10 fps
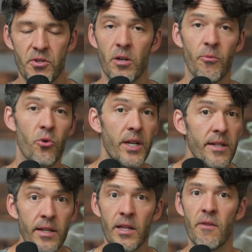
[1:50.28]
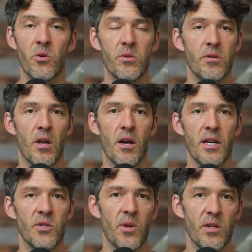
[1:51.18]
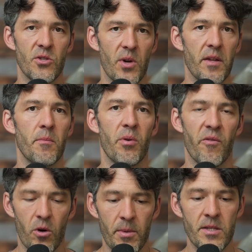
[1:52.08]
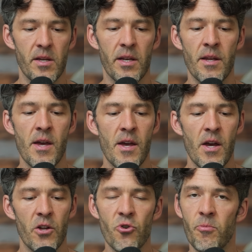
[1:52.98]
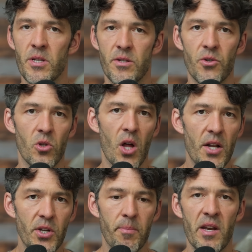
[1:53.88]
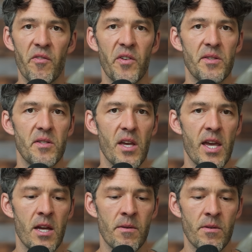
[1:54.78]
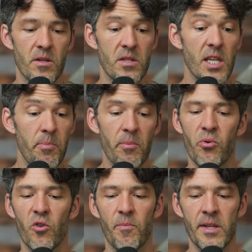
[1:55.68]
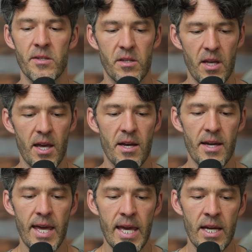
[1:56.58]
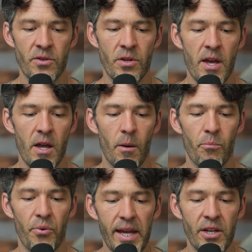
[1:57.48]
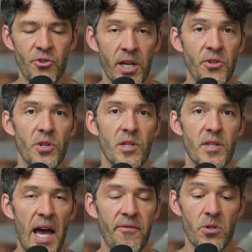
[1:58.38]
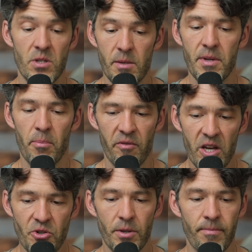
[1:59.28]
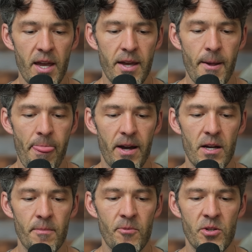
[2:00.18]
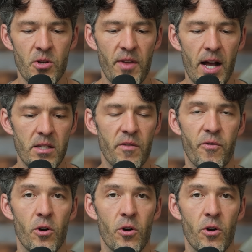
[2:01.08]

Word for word: serum creatine levels uh, as well as strength and performance and numerous neurologic benefits and sleep improvements uh, and brain changes after sleep deprivation. Um, and so that's the